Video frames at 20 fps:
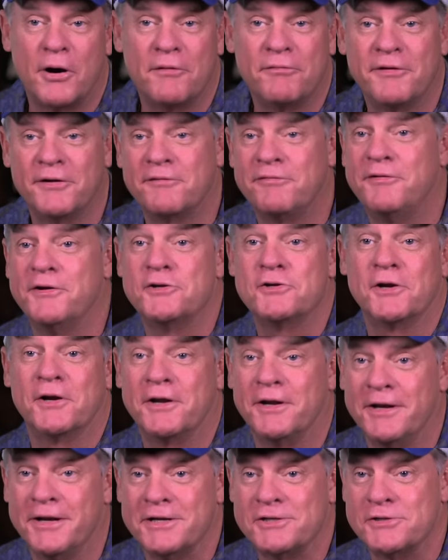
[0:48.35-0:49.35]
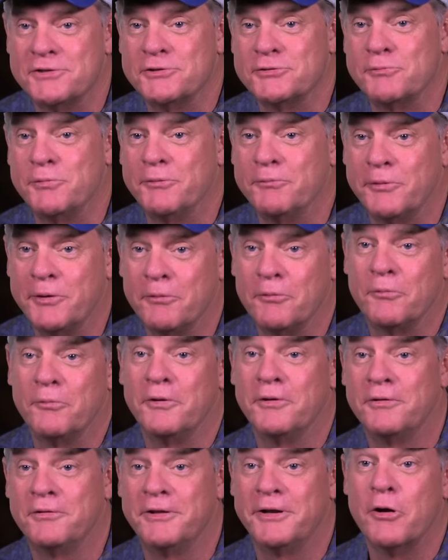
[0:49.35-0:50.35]
perfect fishing conditions when we were
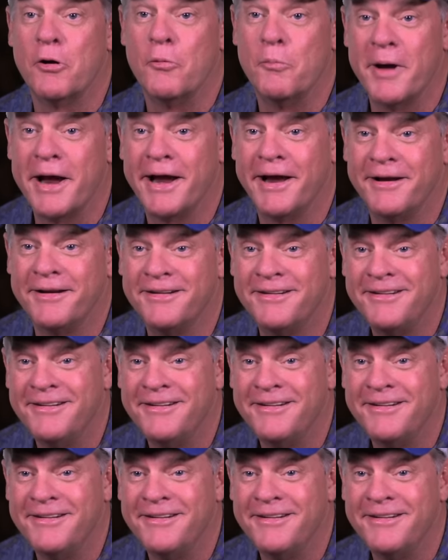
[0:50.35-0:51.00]
with the old man.